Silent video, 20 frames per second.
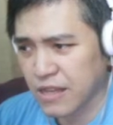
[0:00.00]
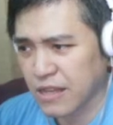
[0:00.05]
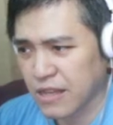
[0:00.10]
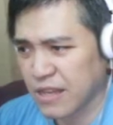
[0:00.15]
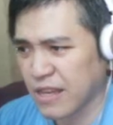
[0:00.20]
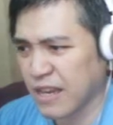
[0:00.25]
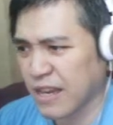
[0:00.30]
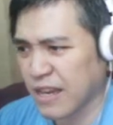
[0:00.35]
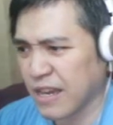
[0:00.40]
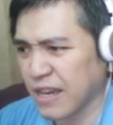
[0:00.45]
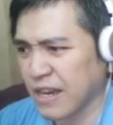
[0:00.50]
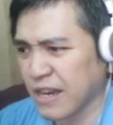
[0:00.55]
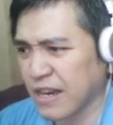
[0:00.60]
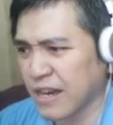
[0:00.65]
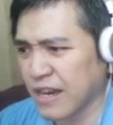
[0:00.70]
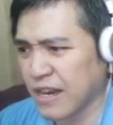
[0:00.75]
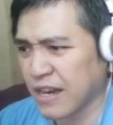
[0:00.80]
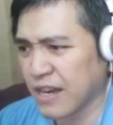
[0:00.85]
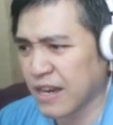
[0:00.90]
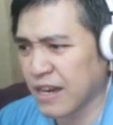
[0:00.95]

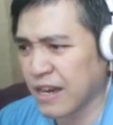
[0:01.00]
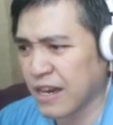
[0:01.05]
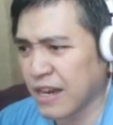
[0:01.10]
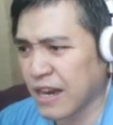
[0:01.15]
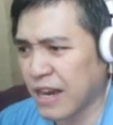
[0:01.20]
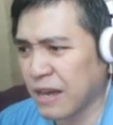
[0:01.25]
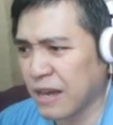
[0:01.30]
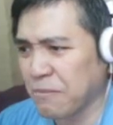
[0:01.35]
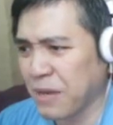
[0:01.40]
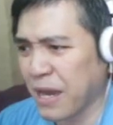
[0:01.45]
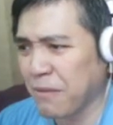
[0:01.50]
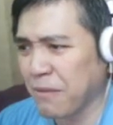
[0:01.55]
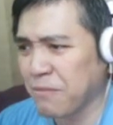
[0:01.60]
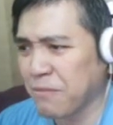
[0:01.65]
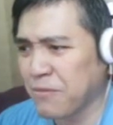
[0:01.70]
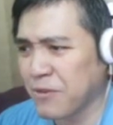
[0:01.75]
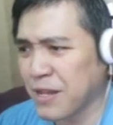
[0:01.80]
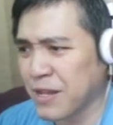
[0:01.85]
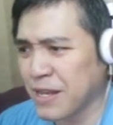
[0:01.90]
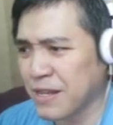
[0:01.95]
yeah, I'm
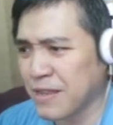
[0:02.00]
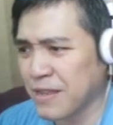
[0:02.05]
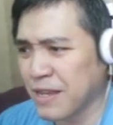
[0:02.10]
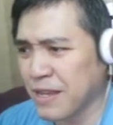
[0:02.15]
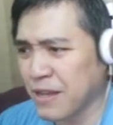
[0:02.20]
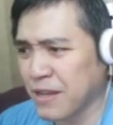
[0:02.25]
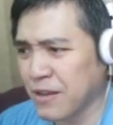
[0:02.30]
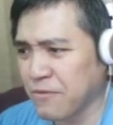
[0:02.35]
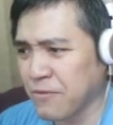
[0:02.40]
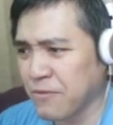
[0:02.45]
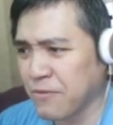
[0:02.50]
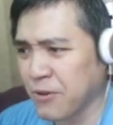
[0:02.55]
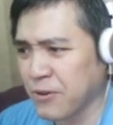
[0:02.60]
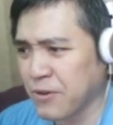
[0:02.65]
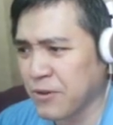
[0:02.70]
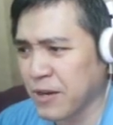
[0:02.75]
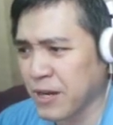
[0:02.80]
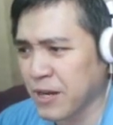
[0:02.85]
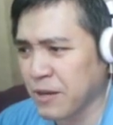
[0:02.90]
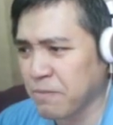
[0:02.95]
really thinking of
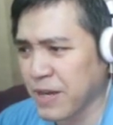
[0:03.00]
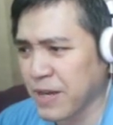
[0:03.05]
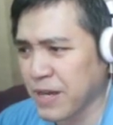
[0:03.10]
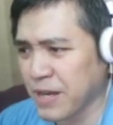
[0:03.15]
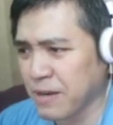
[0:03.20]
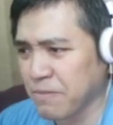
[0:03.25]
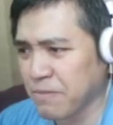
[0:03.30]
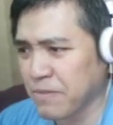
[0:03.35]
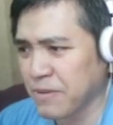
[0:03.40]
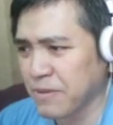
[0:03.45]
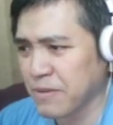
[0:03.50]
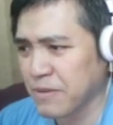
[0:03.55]
ordering the pickup.